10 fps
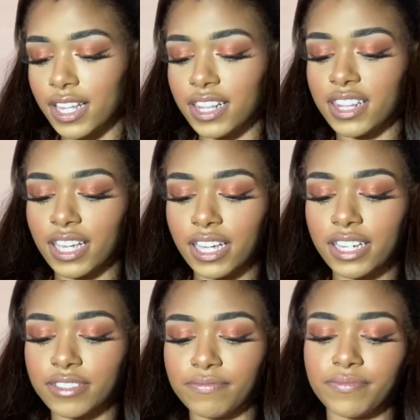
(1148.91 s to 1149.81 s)

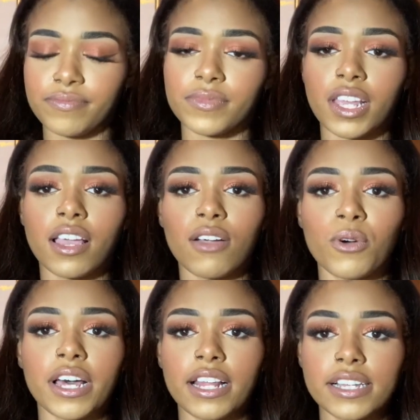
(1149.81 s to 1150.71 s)
Then
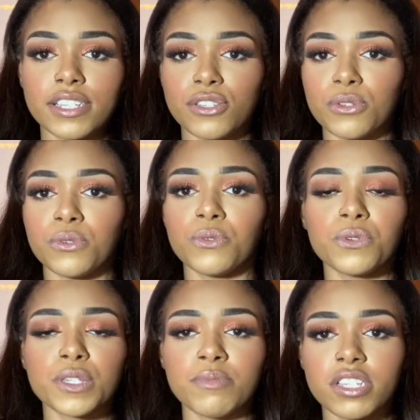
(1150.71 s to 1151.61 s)
what I like to do
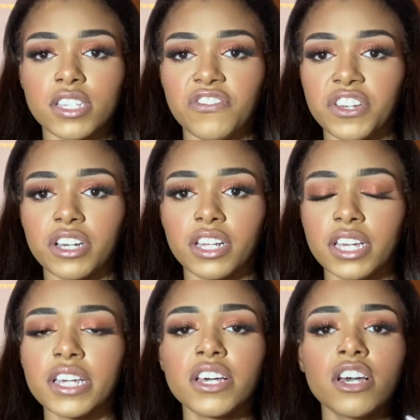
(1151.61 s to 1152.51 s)

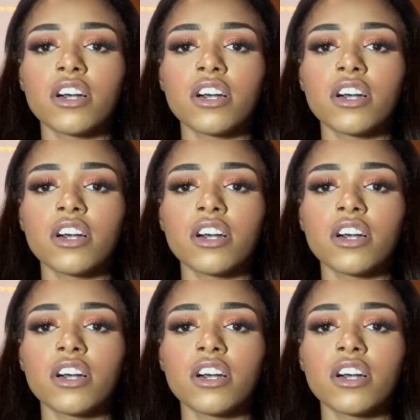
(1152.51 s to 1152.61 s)
specifically